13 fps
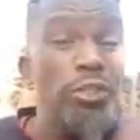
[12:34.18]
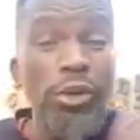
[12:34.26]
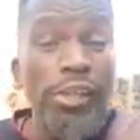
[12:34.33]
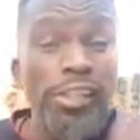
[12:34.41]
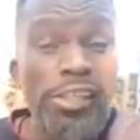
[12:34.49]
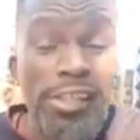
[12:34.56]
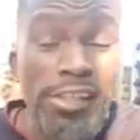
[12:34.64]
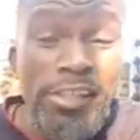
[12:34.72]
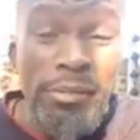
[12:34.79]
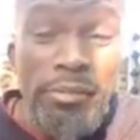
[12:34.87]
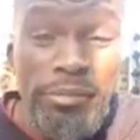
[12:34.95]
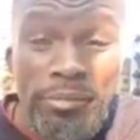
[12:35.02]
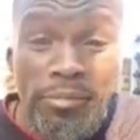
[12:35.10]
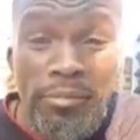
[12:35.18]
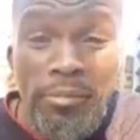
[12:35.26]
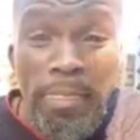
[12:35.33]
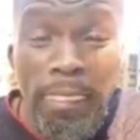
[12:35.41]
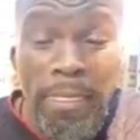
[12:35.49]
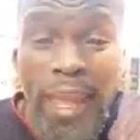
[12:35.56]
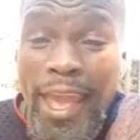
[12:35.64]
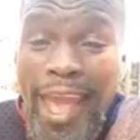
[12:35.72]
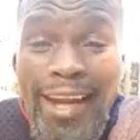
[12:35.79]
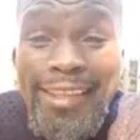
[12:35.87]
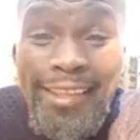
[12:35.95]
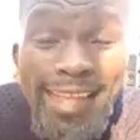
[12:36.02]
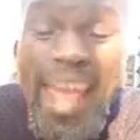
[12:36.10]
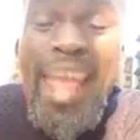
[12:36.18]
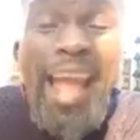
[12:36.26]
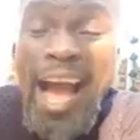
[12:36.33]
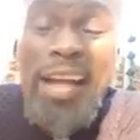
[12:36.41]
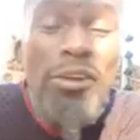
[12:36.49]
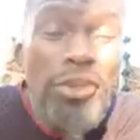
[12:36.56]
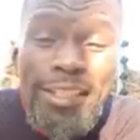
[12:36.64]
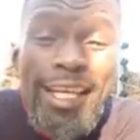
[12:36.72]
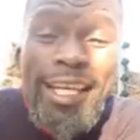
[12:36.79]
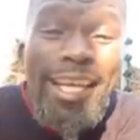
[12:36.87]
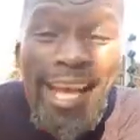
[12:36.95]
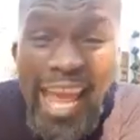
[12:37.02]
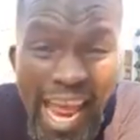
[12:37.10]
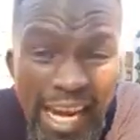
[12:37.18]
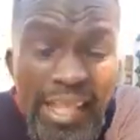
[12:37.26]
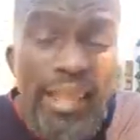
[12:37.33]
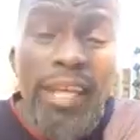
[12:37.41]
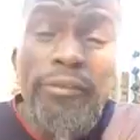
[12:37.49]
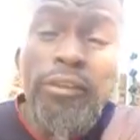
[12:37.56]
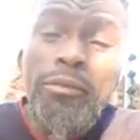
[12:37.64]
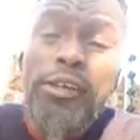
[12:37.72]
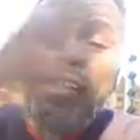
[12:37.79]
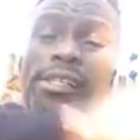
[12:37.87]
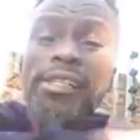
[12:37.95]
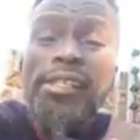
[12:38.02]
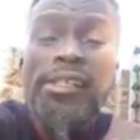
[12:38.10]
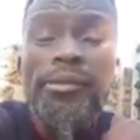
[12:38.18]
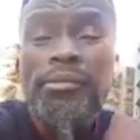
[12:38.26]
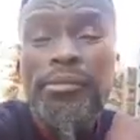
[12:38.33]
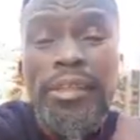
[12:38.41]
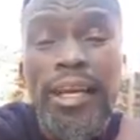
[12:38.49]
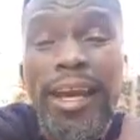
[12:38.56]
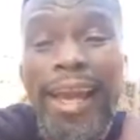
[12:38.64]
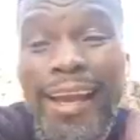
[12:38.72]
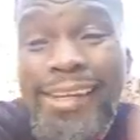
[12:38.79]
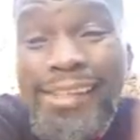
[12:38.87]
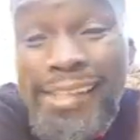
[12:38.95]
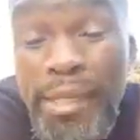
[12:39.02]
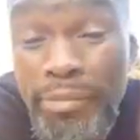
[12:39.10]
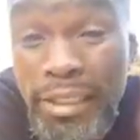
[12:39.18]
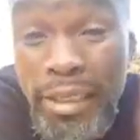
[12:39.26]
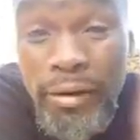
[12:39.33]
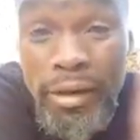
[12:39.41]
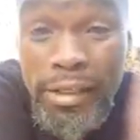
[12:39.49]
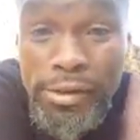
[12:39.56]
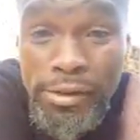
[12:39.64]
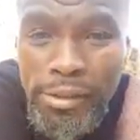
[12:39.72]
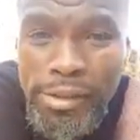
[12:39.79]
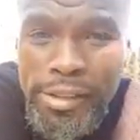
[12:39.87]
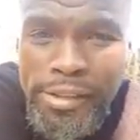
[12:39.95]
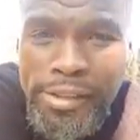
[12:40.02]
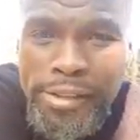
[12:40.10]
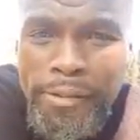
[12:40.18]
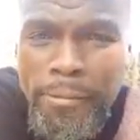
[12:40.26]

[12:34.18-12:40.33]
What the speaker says: our system, and they are not taking anything from our system except our resources,